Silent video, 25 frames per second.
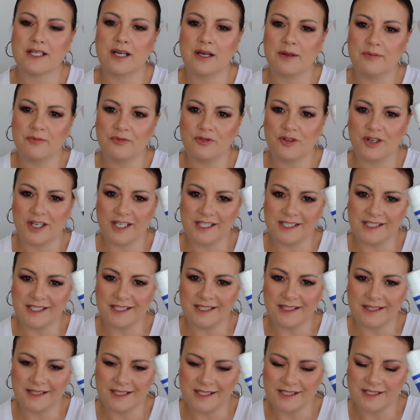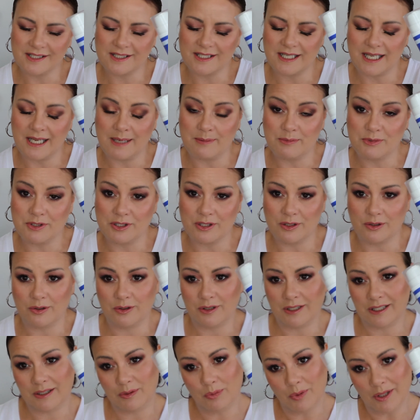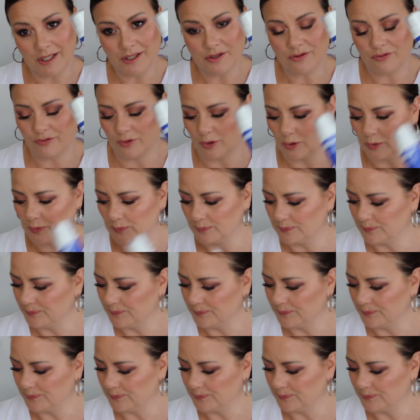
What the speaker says: I'm finding this absolutely wonderful.